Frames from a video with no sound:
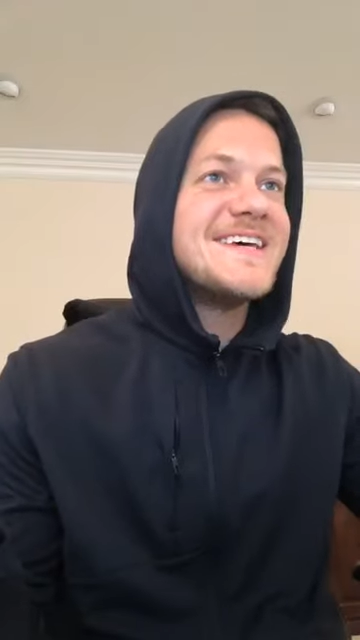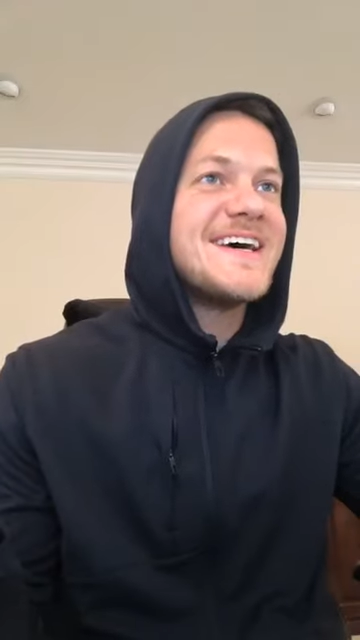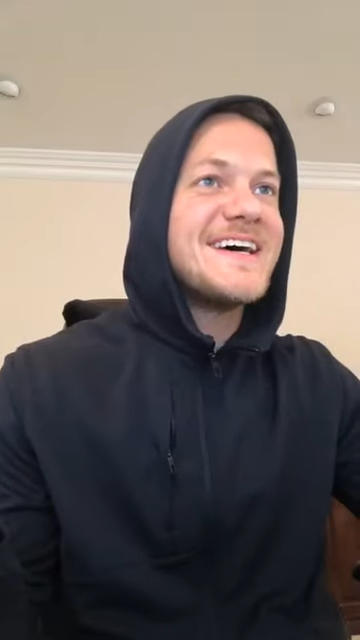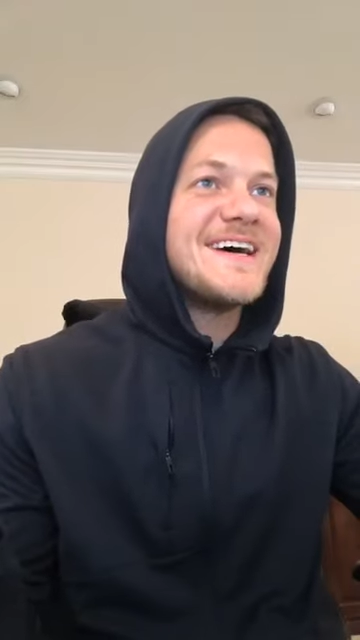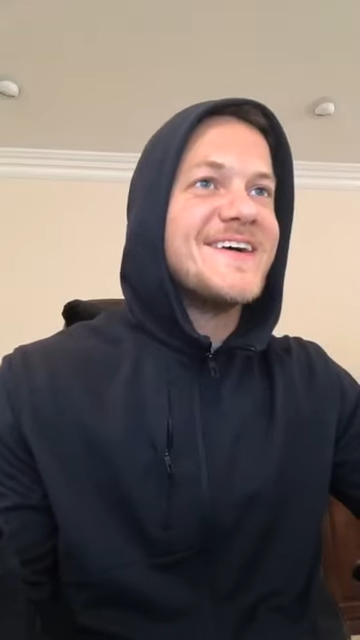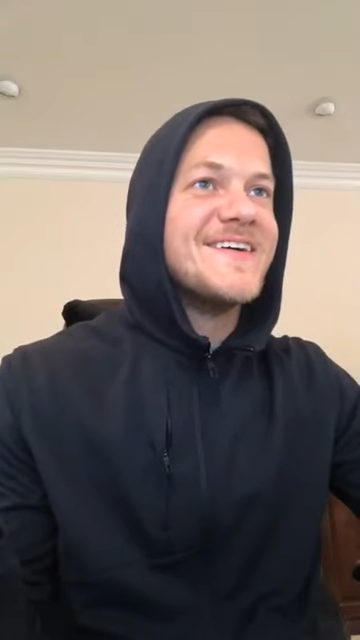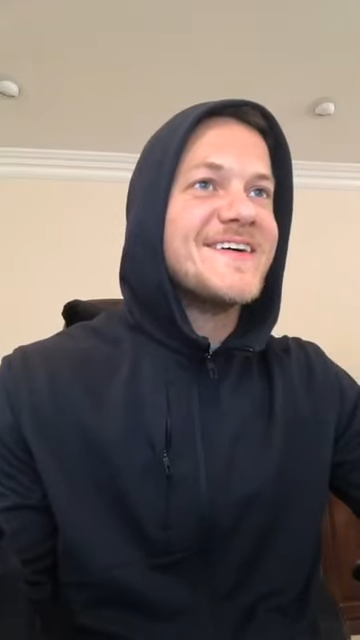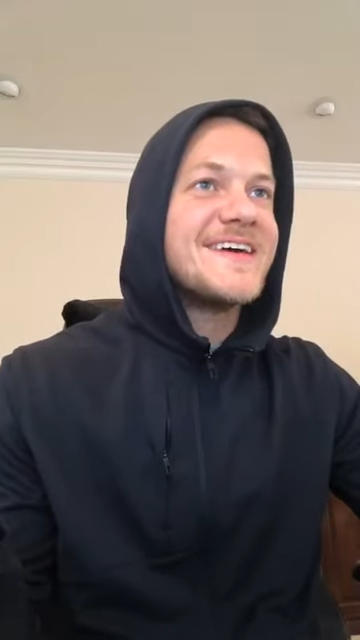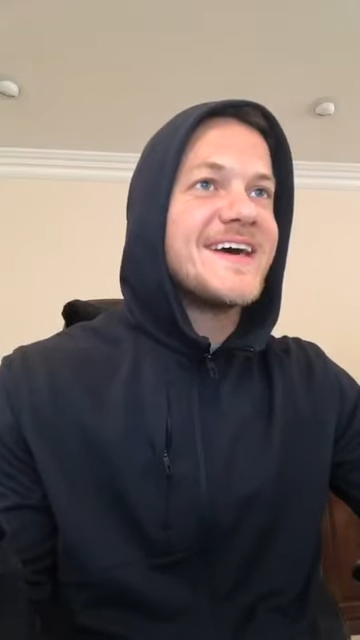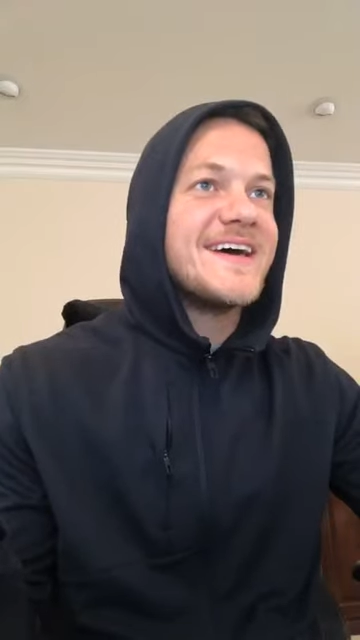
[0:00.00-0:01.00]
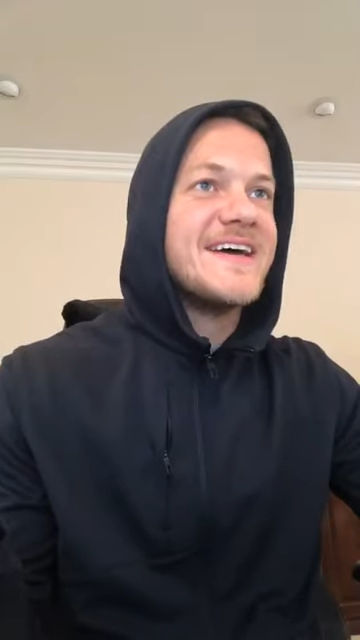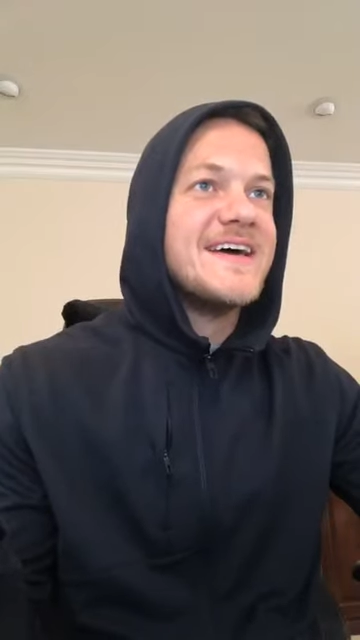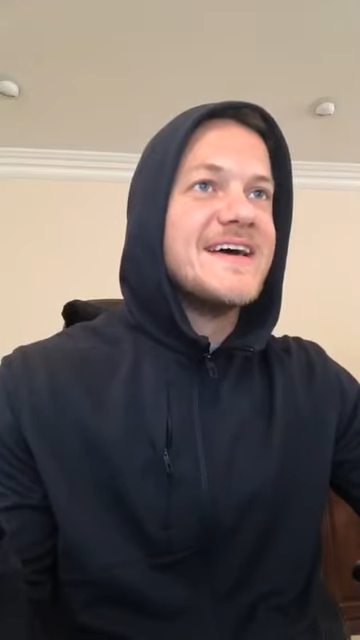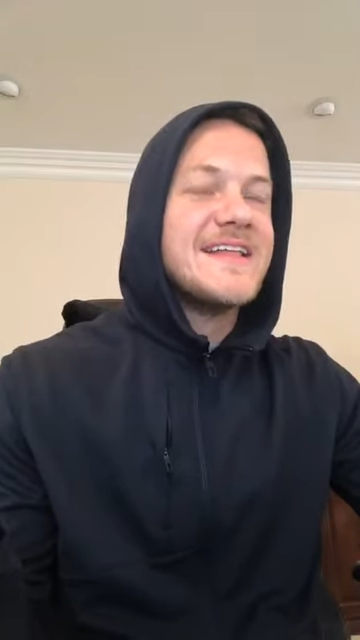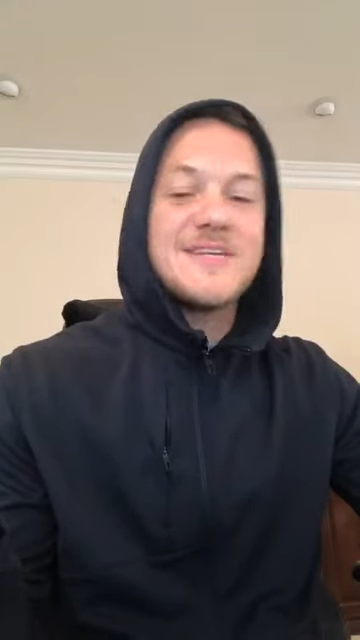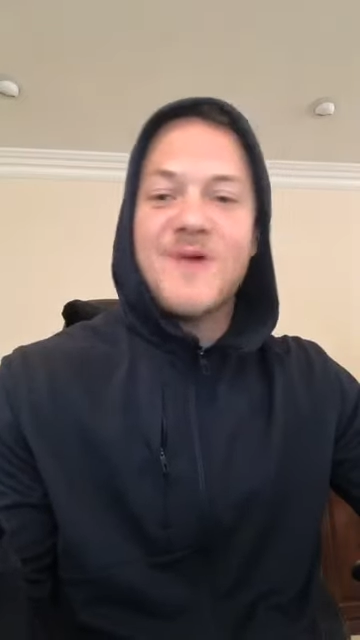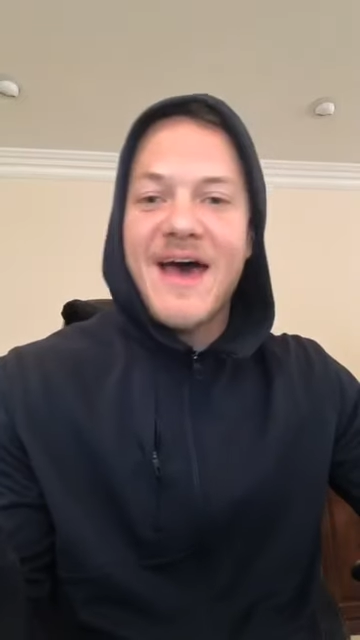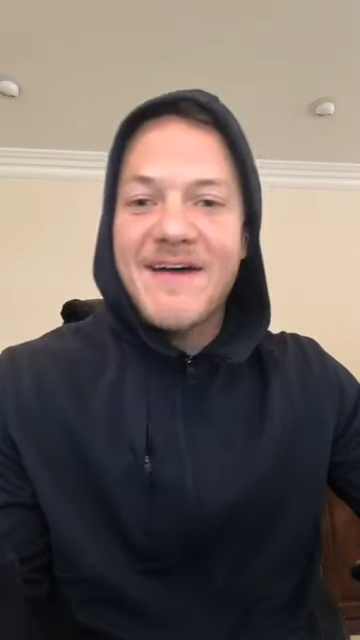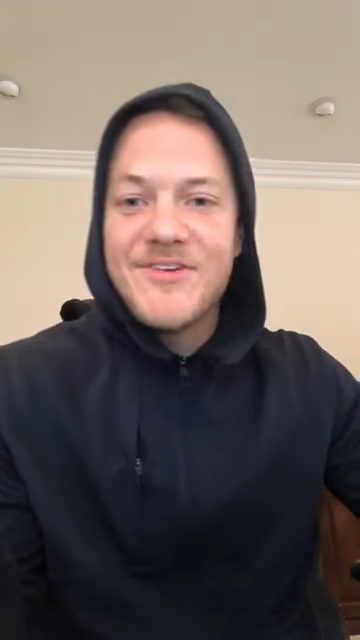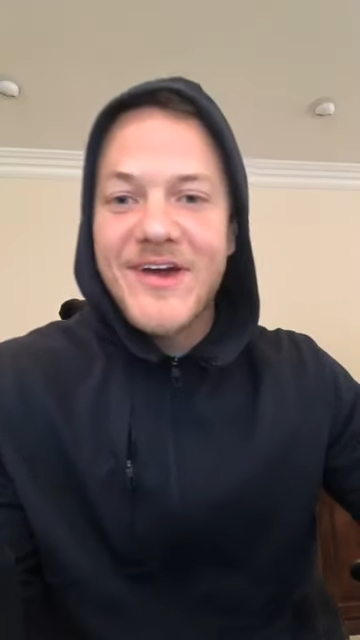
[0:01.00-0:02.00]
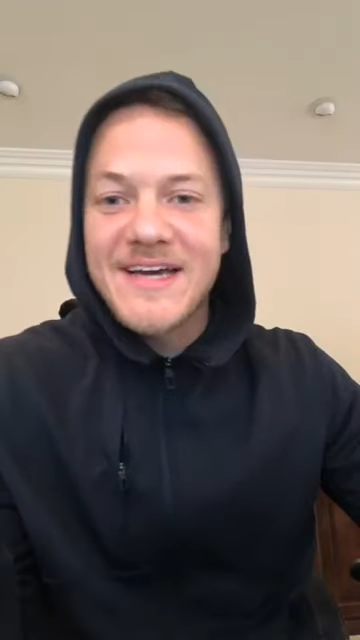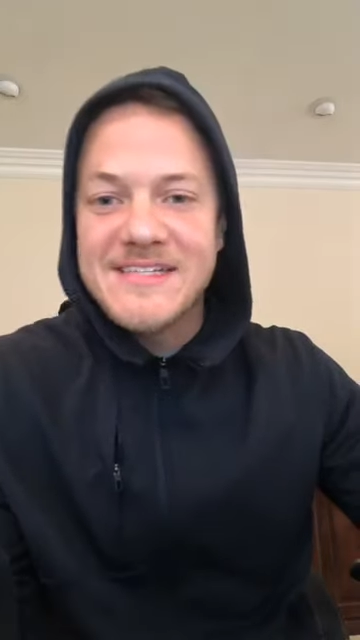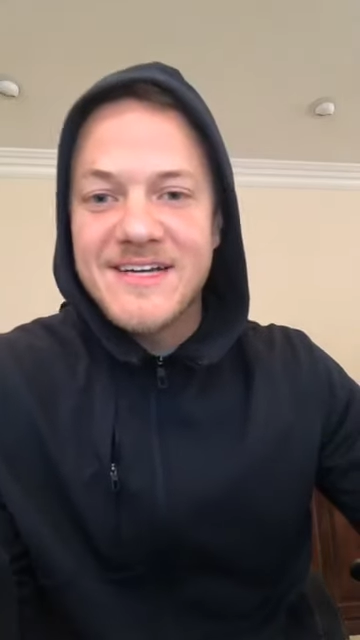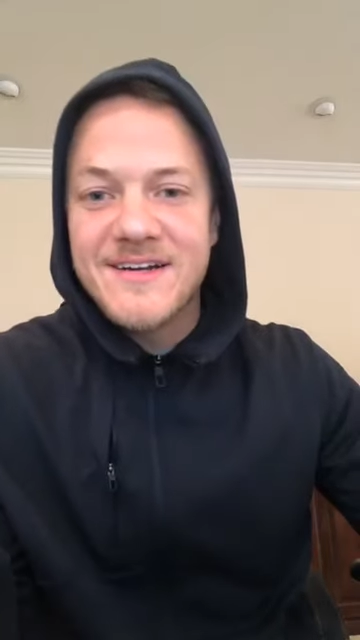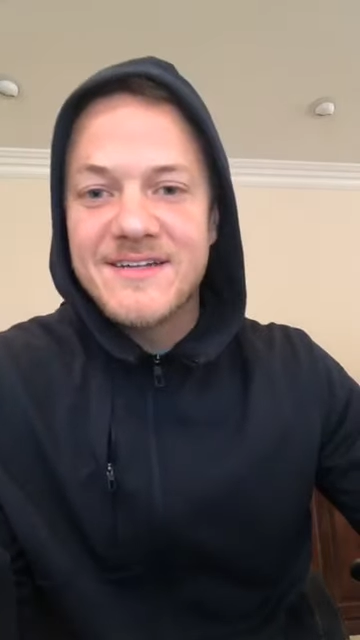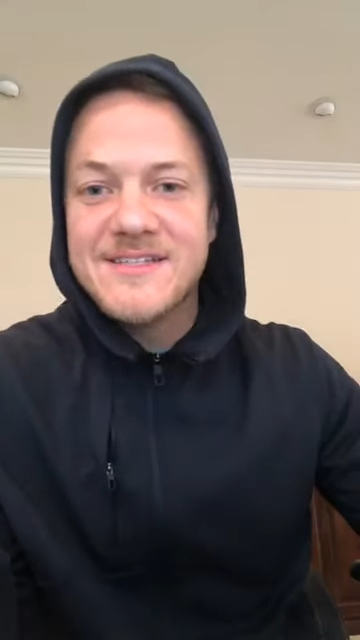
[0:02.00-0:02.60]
Oh, okay. That's why I have you guys here.